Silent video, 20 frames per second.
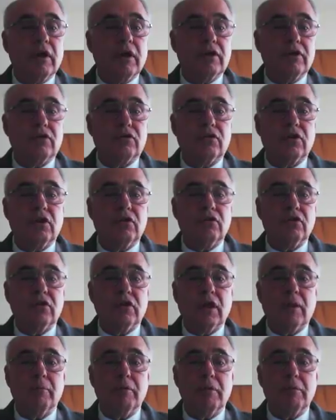a
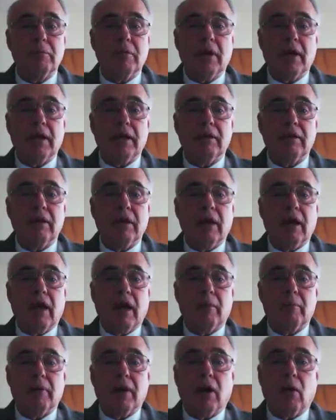decision can be made
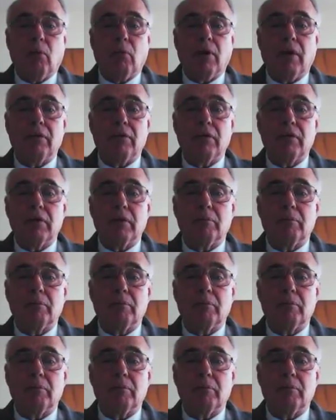about whether